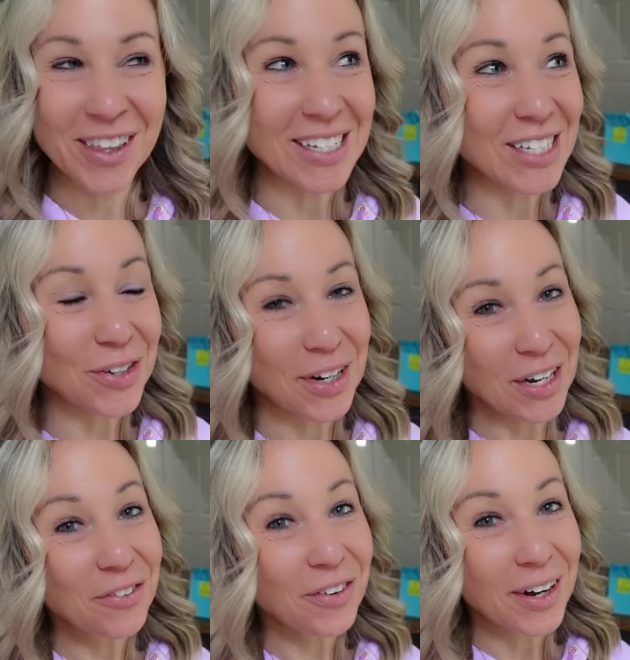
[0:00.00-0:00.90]
the
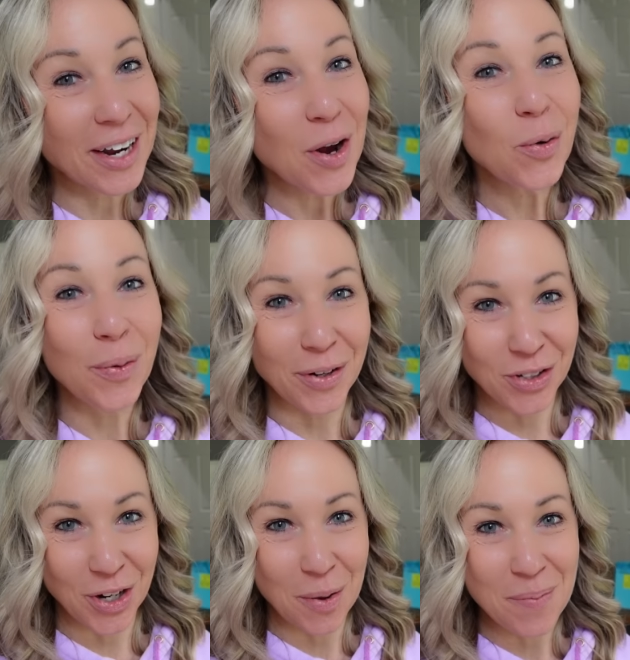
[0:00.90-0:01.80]
screen-free road
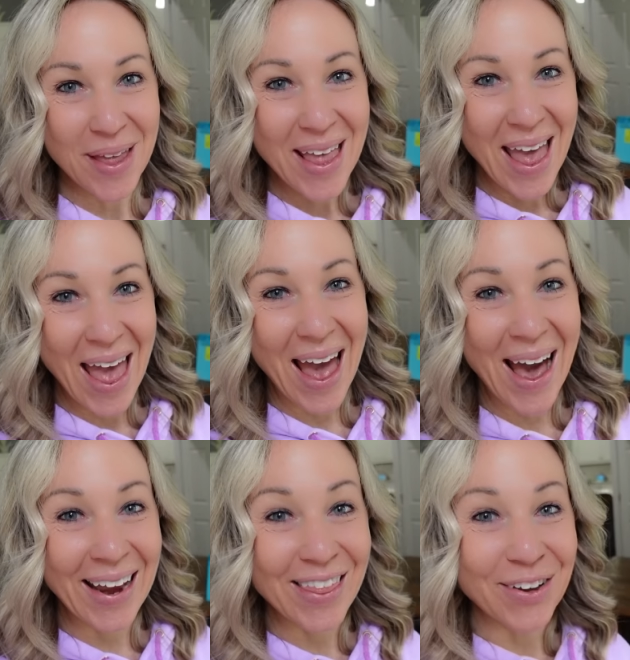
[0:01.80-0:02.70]
trip,
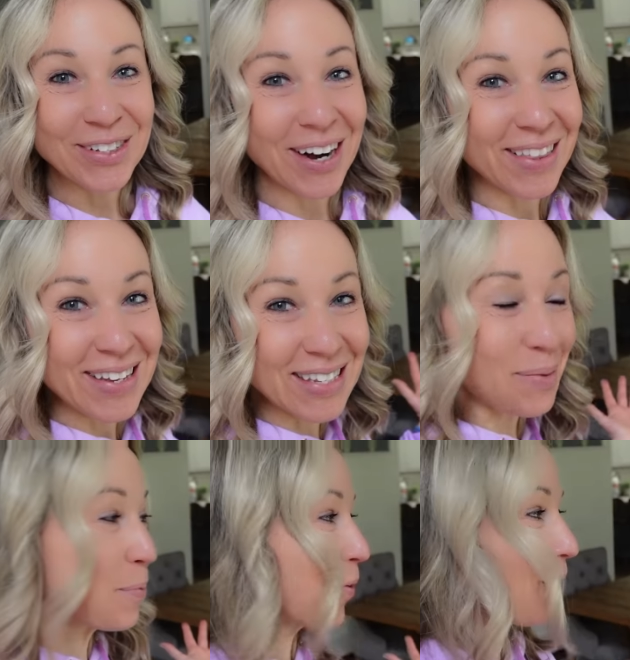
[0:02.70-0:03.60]
and those are these
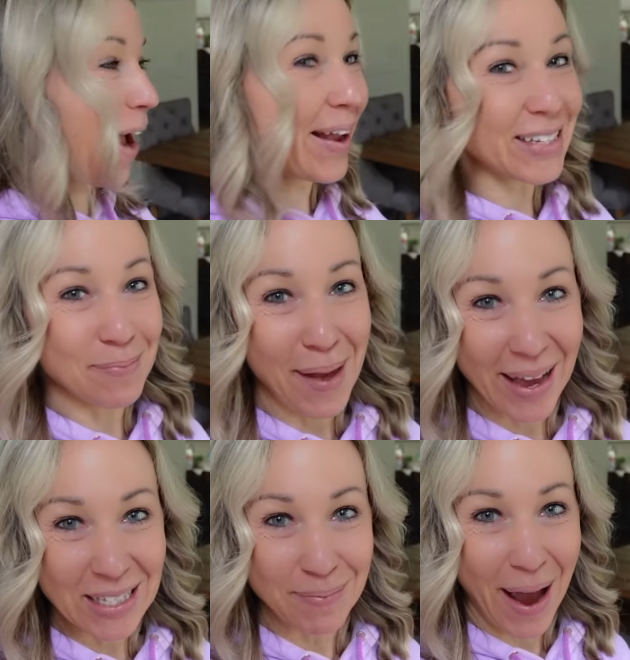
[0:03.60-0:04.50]
surprise
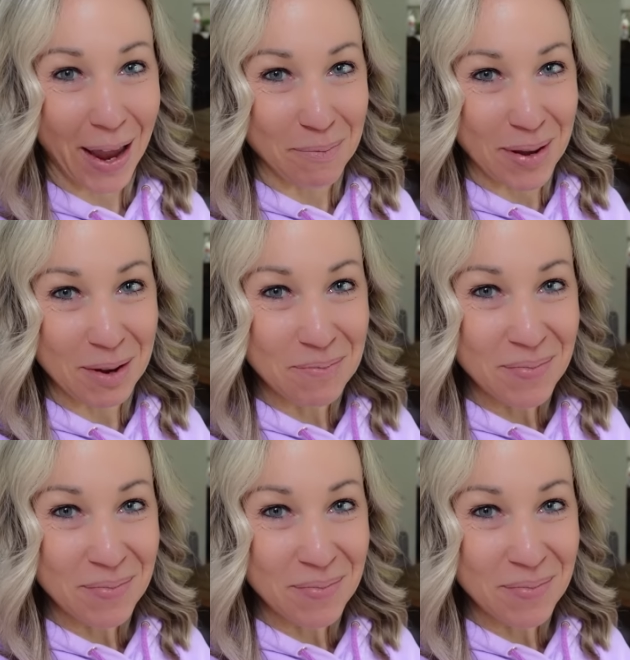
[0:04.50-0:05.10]
bags behind me.